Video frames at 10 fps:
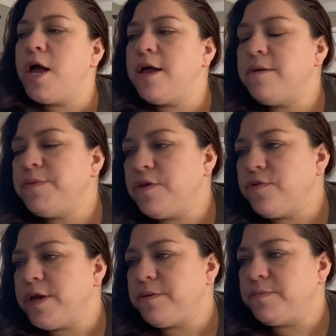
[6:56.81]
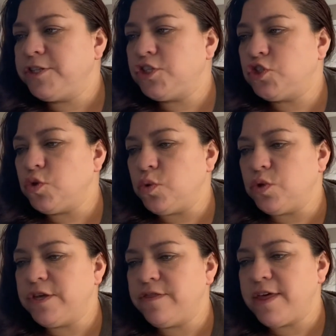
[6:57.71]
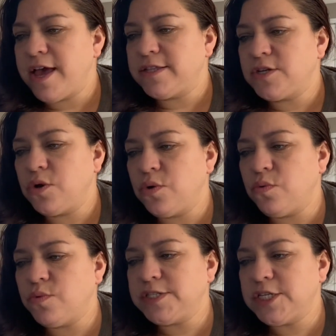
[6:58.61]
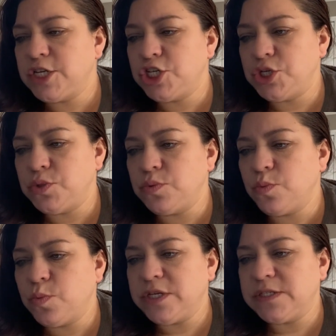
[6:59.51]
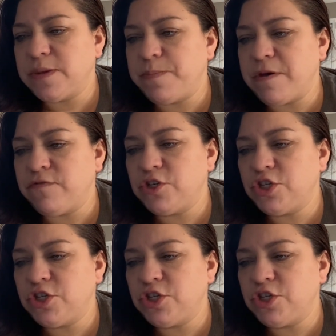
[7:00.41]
The other item that sold that was an issue was a beverage